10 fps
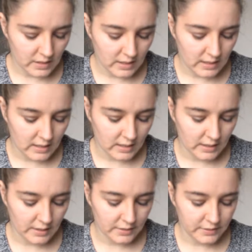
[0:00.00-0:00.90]

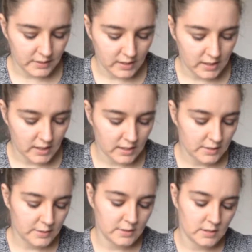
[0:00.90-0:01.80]
are the
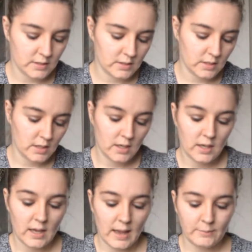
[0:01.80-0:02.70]

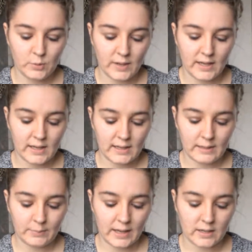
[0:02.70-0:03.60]
MUA
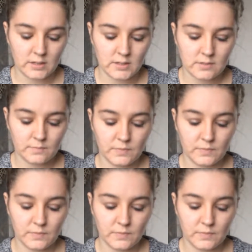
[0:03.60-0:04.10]
lip lacquers,